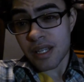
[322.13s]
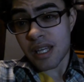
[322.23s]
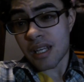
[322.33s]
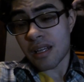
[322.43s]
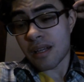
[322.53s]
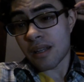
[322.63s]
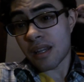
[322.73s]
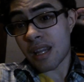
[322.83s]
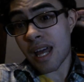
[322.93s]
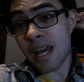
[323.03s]
And then
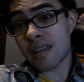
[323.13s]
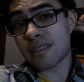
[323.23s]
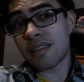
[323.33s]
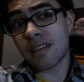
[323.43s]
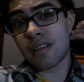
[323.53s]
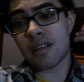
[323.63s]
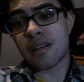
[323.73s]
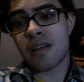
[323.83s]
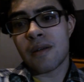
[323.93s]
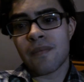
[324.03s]
uh, last
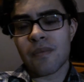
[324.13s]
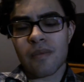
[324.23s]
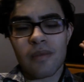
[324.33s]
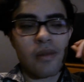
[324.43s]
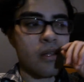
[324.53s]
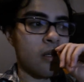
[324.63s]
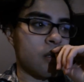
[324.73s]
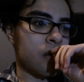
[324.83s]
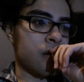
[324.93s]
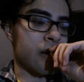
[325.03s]
year,
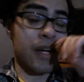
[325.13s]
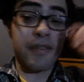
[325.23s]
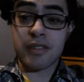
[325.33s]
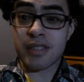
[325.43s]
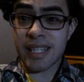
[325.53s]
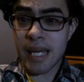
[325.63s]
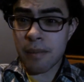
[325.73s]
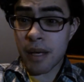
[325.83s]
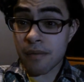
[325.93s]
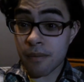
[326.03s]
uh, like ever since I
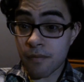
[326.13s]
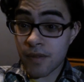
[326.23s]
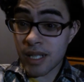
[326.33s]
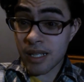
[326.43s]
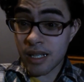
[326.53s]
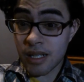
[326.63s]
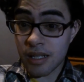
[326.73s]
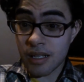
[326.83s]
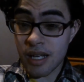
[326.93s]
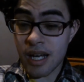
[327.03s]
came back from
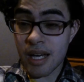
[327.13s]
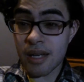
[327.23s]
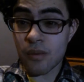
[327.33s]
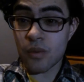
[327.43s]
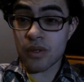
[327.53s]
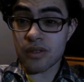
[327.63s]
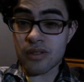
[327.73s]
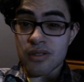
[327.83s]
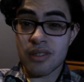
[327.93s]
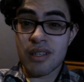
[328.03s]
VidCon, I
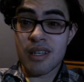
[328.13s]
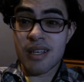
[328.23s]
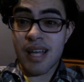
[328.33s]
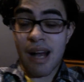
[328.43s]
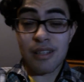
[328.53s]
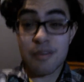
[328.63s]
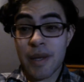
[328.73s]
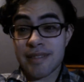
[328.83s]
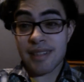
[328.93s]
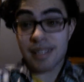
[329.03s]
was I was
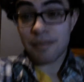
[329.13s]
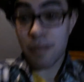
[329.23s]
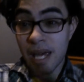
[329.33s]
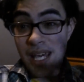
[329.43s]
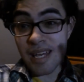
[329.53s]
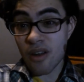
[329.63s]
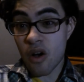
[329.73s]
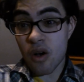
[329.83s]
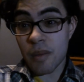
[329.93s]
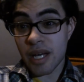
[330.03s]
basically paying
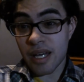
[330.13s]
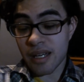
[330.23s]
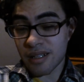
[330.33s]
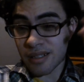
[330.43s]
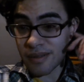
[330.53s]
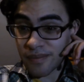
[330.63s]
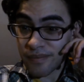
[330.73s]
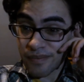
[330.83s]
all my uh,